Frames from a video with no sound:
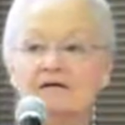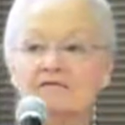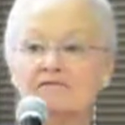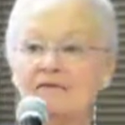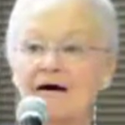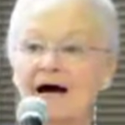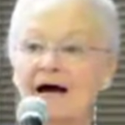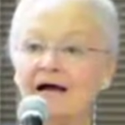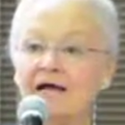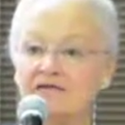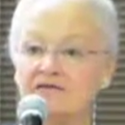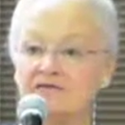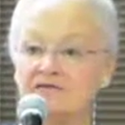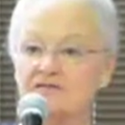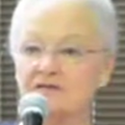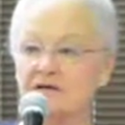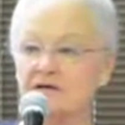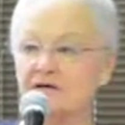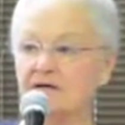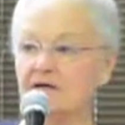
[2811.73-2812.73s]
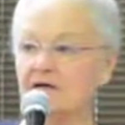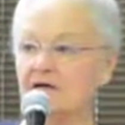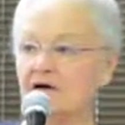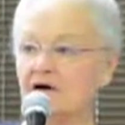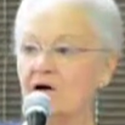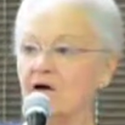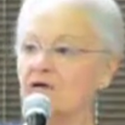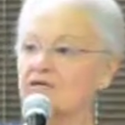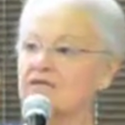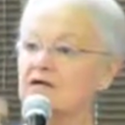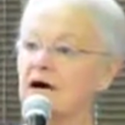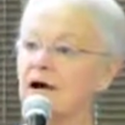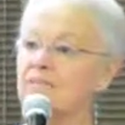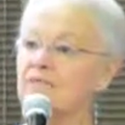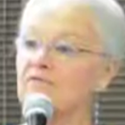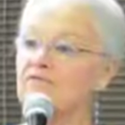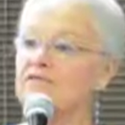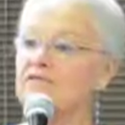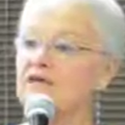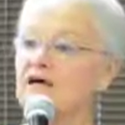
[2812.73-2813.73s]
of ice on
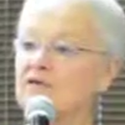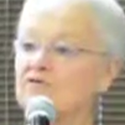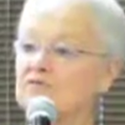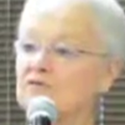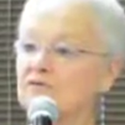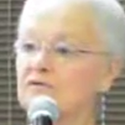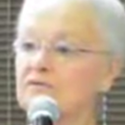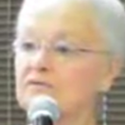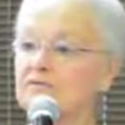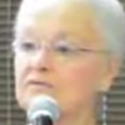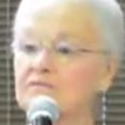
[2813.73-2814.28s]
top of a desert.